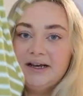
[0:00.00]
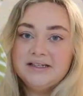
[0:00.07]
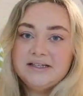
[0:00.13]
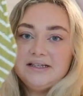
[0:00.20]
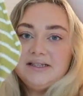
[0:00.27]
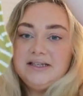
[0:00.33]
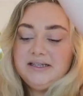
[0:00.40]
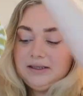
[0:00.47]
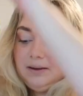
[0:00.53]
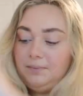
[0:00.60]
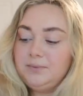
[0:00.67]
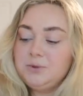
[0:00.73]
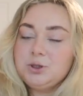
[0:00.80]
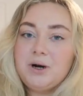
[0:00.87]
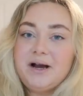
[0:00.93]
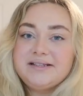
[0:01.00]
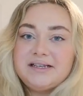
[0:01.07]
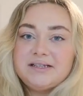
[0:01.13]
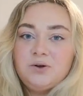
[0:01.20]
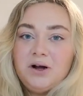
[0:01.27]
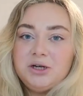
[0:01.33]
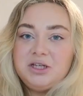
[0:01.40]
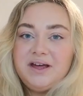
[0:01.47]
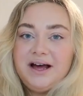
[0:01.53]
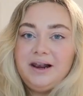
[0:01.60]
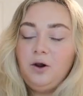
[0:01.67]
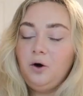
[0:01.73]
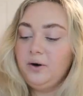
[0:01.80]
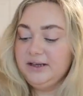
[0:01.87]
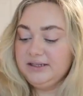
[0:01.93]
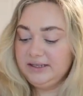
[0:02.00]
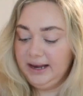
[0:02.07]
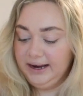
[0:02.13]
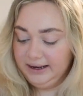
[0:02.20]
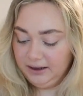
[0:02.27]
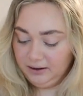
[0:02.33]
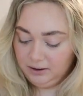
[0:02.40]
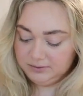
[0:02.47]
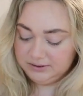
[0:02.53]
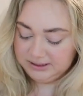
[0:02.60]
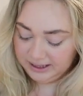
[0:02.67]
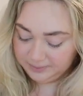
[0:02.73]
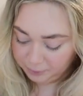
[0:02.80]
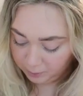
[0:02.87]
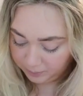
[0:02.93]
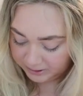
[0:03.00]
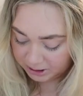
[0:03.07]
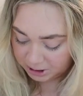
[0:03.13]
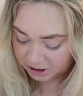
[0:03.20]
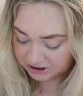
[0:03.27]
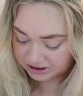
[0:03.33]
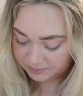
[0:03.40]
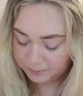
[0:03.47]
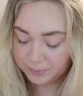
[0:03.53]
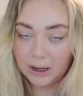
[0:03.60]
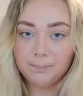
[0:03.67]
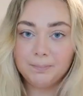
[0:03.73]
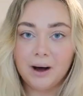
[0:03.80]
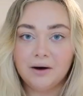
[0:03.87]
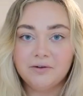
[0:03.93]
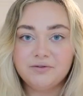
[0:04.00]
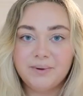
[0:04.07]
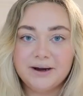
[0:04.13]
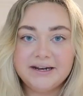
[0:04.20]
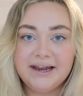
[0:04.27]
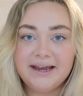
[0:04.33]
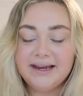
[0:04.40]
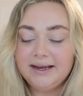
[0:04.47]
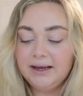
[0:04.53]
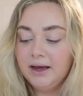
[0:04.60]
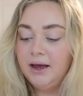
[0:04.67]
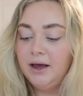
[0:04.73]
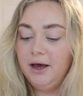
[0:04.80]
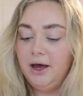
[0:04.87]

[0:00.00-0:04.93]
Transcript: So it's this dress. It's not actually that long. It's like, I would say probably just above my knee.